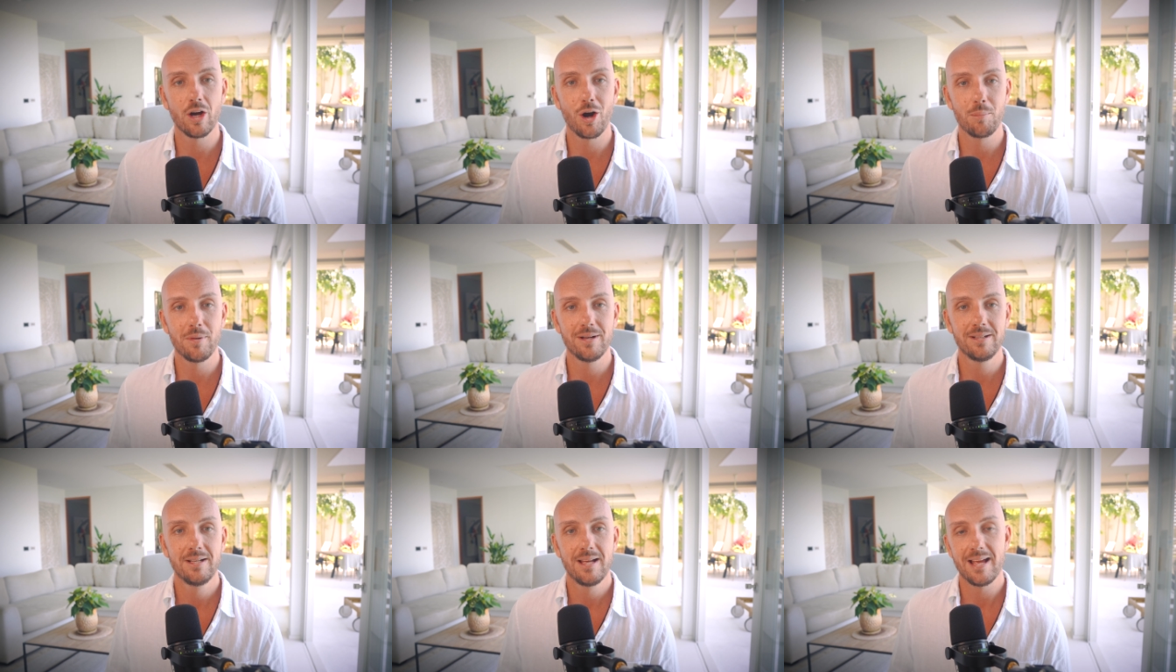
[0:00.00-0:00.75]

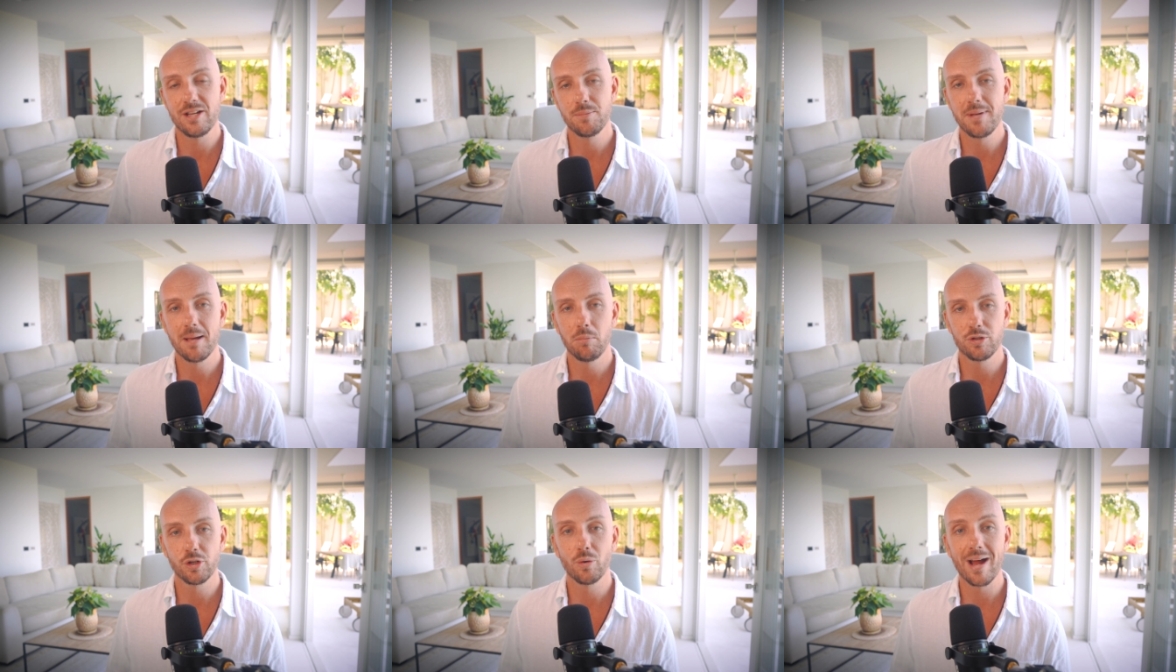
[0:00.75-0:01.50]
karma and to be
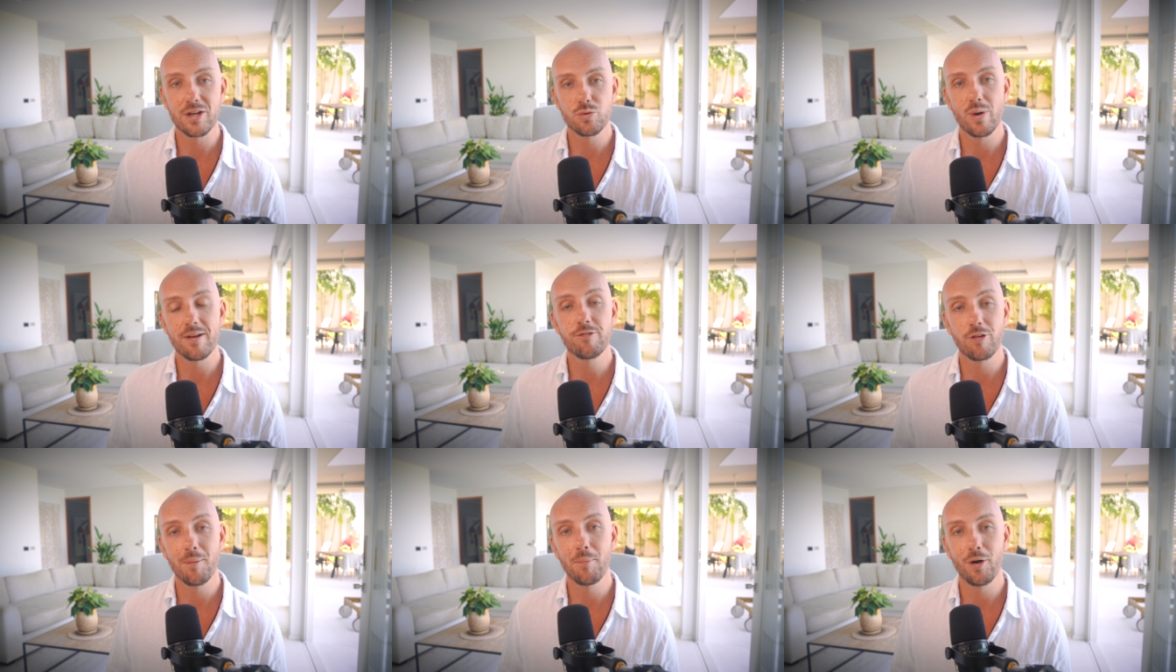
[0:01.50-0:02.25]
able to graduate
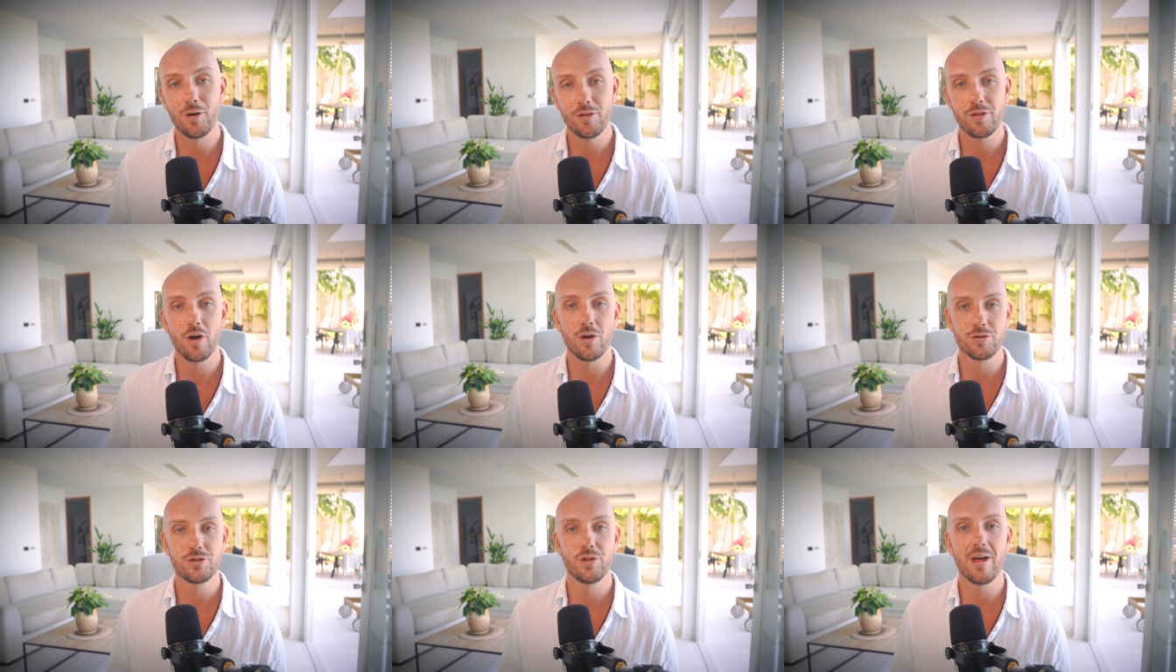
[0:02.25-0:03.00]
from earth
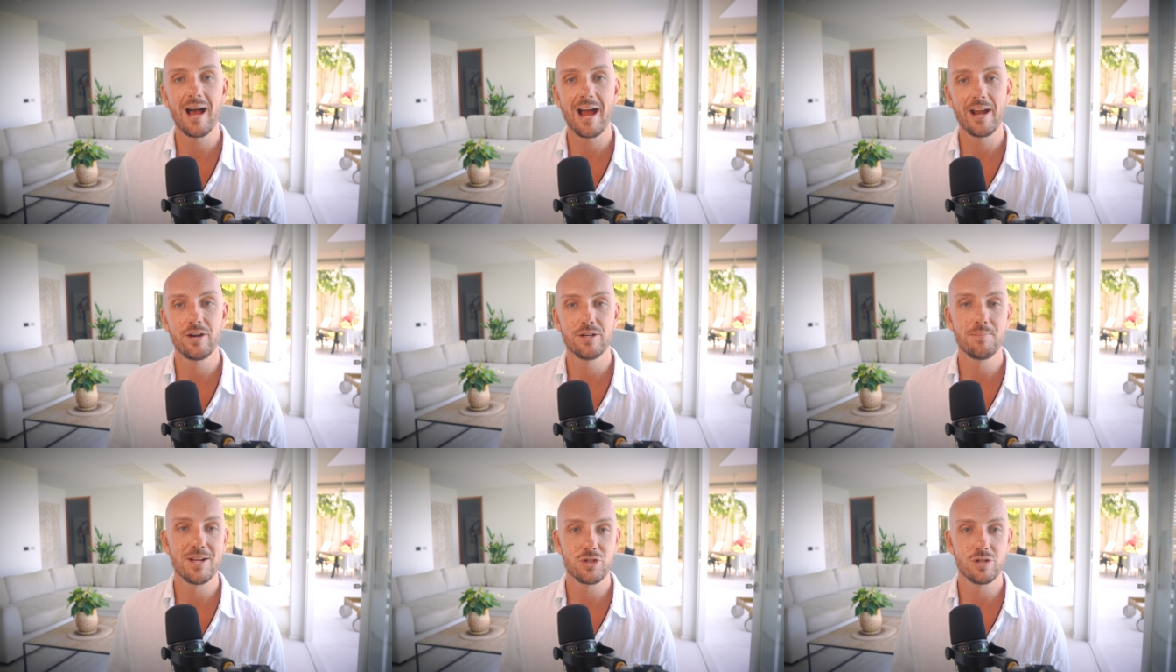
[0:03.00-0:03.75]
onto the higher
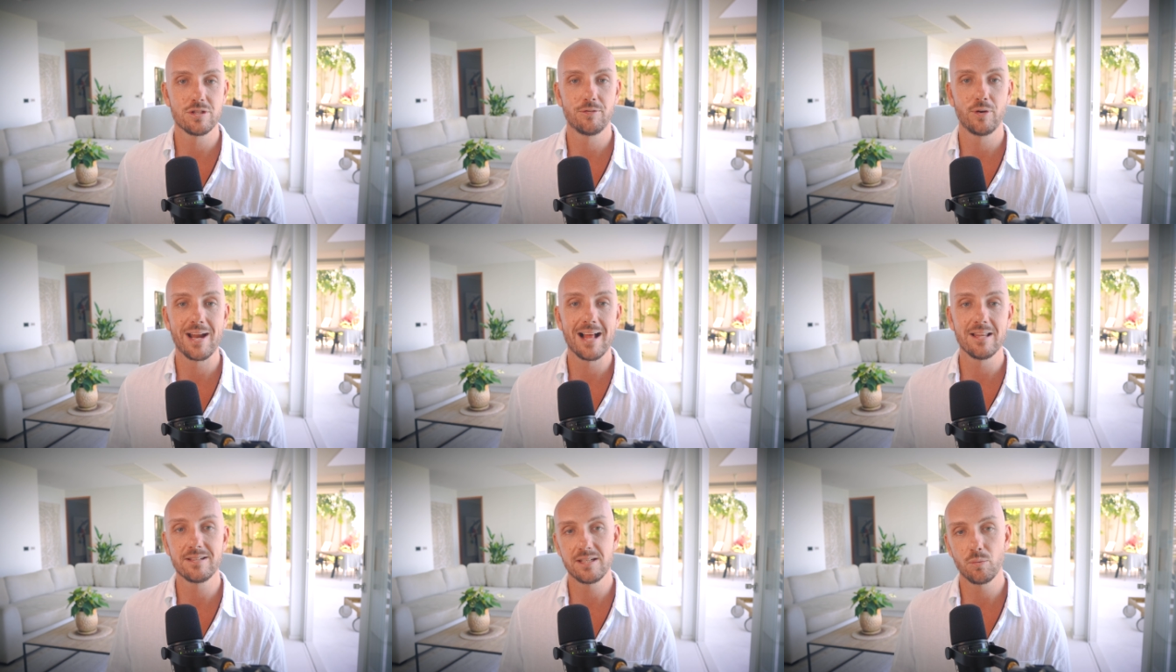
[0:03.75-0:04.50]
dimensions of
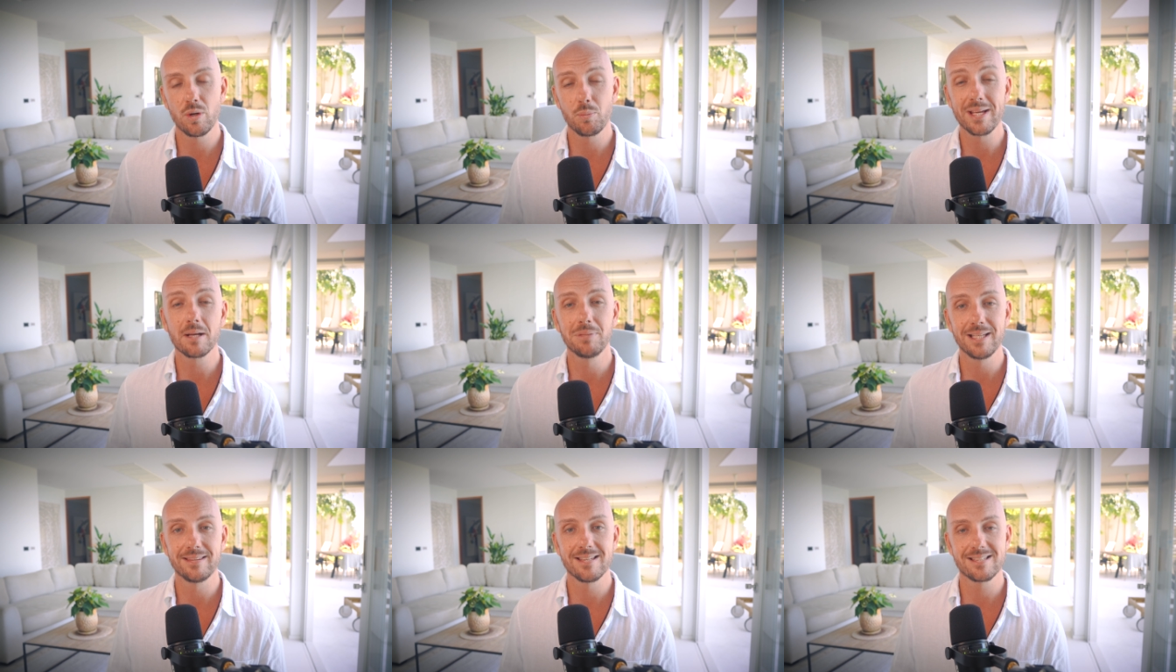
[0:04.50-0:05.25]
reality when we
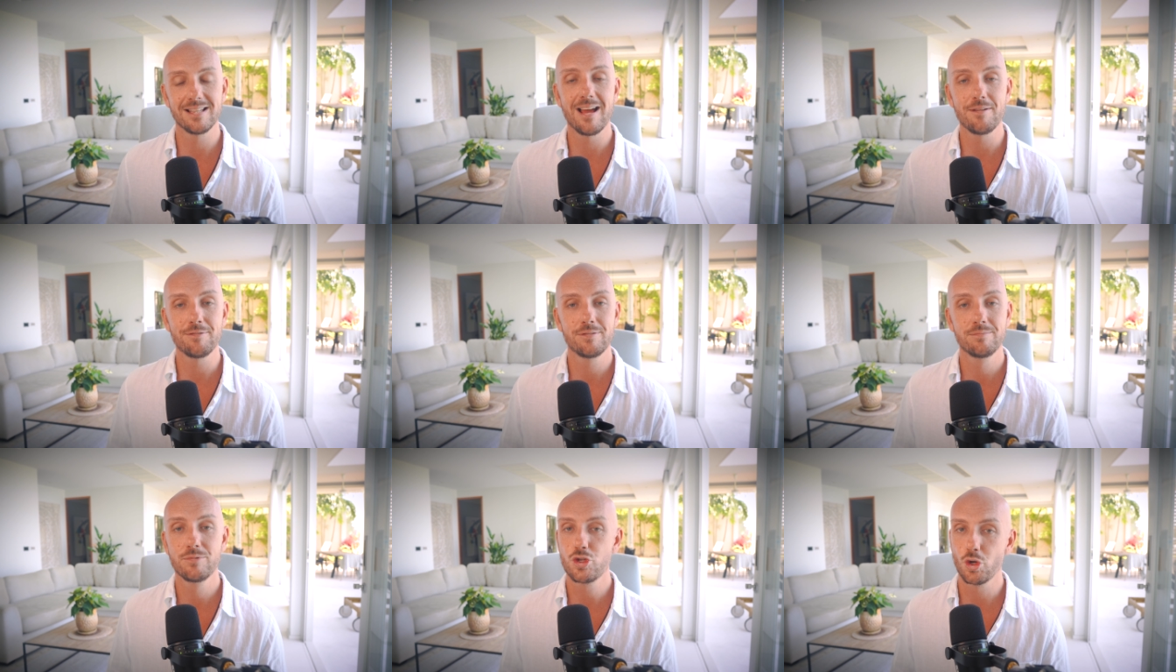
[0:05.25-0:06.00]
complete this life,
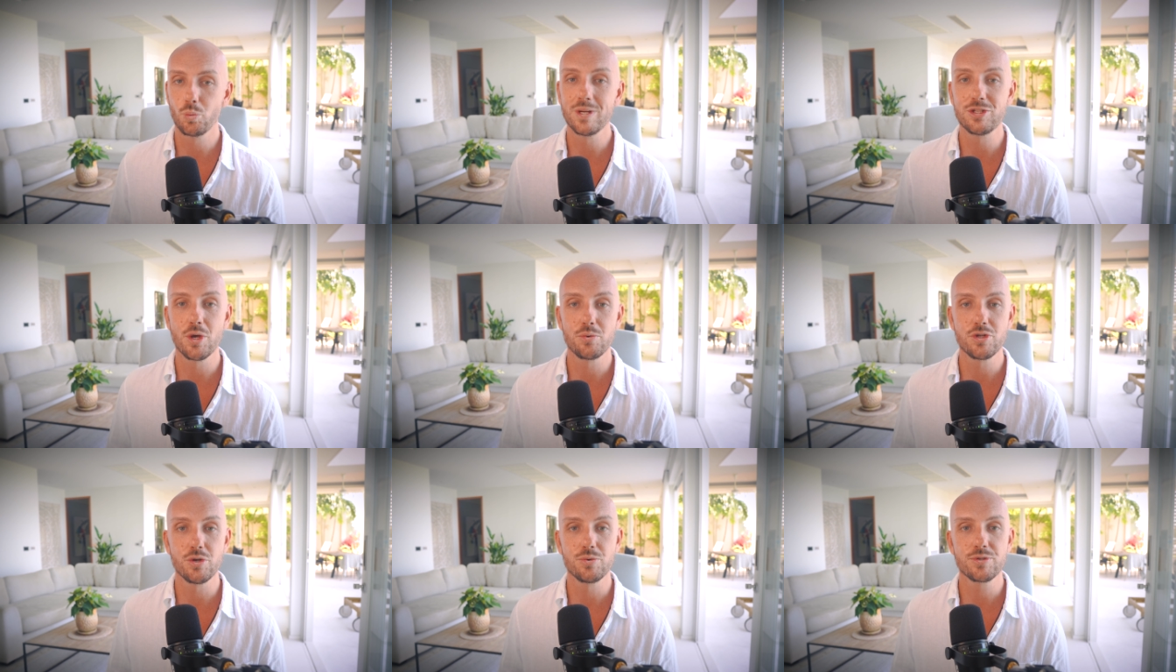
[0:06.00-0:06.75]
should we so
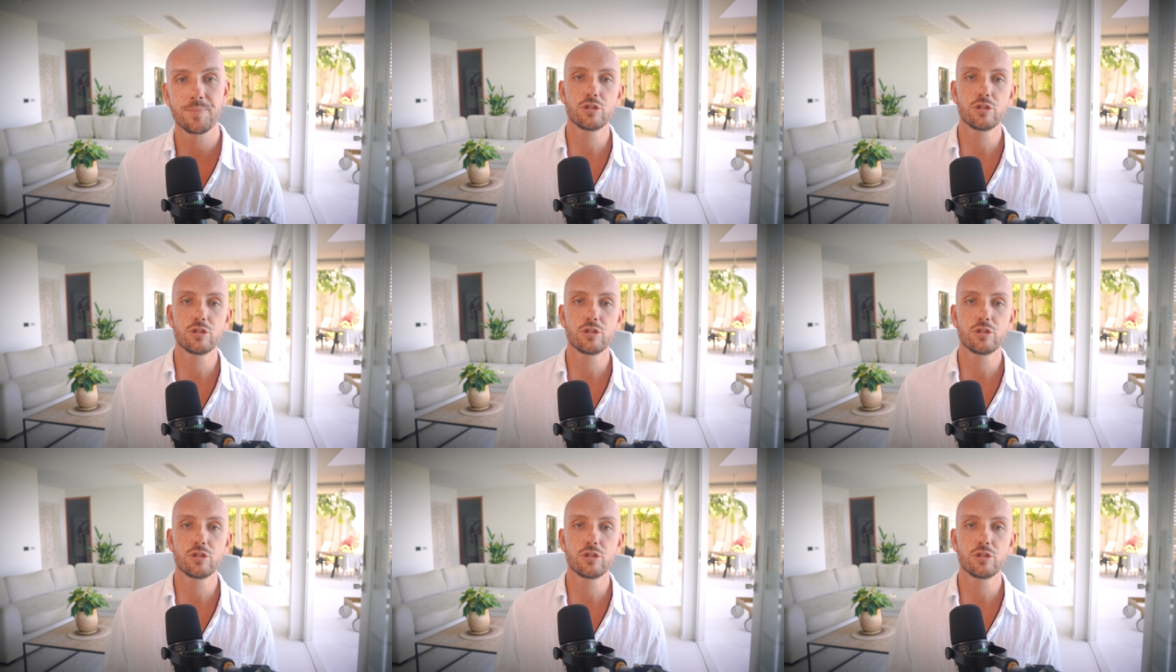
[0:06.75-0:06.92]
choose.